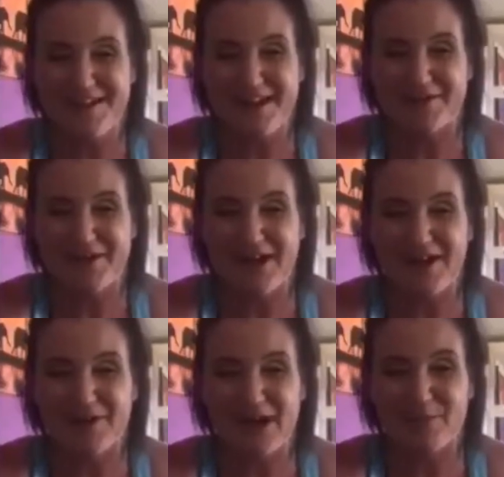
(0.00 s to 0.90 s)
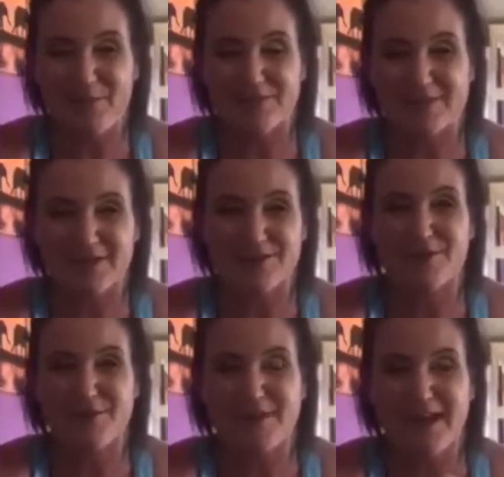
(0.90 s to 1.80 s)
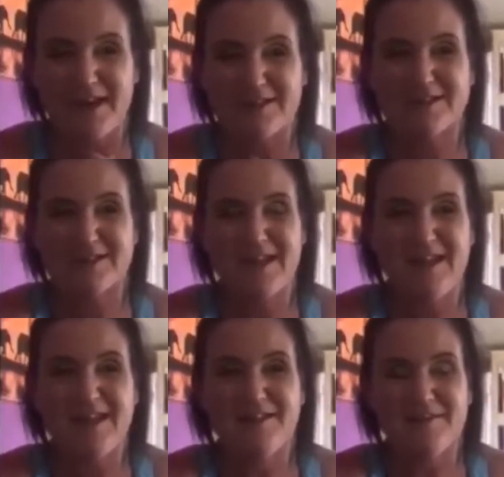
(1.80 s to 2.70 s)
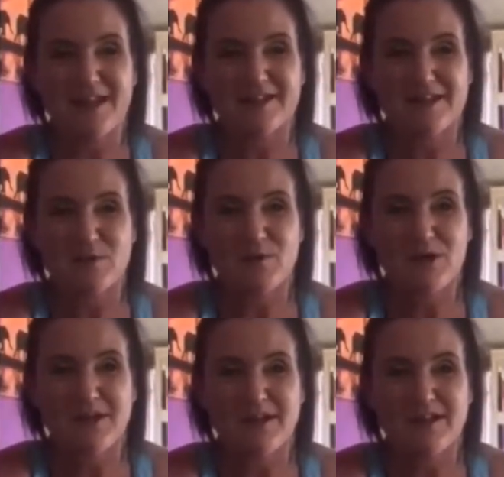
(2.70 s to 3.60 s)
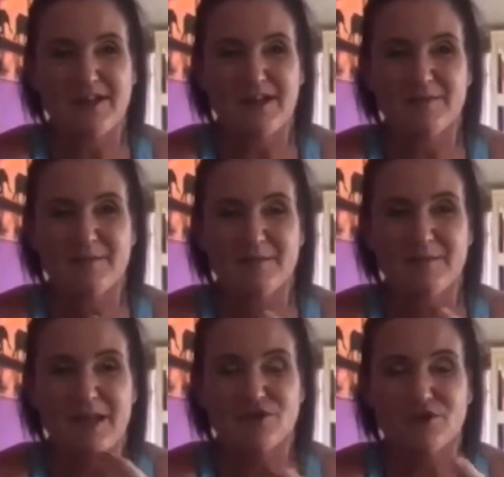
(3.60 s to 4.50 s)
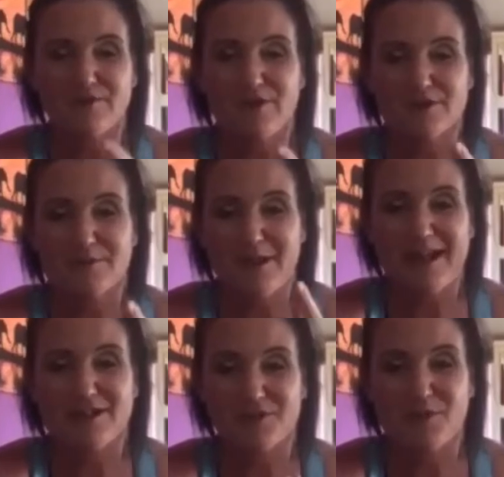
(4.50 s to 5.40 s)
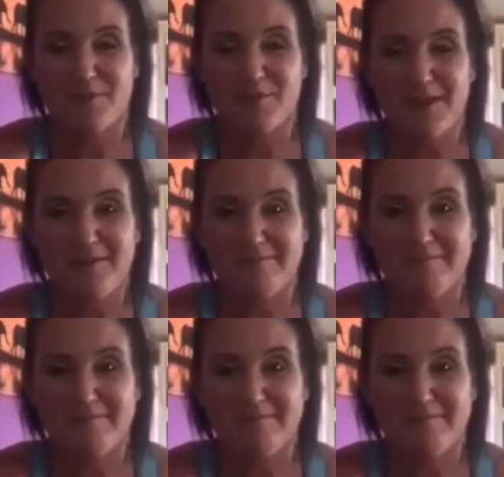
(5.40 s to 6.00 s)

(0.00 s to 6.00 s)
I've got Apple, so I could do that. If that didn't work, I'll make sure I've got some cash with me.